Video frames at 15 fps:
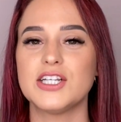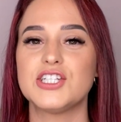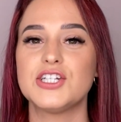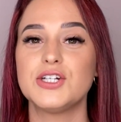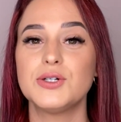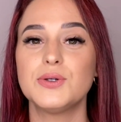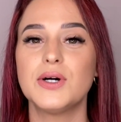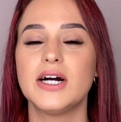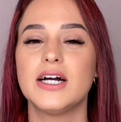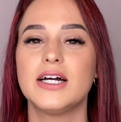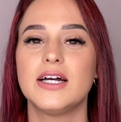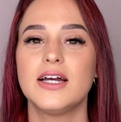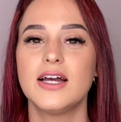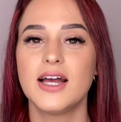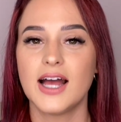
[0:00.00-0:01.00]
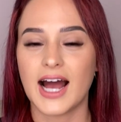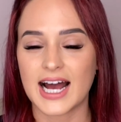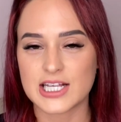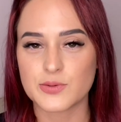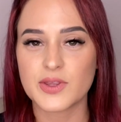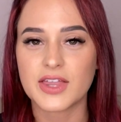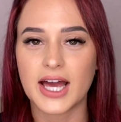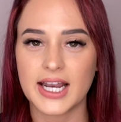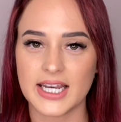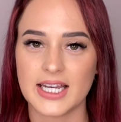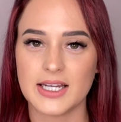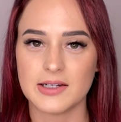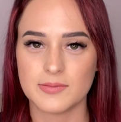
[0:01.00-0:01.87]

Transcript: to, as with any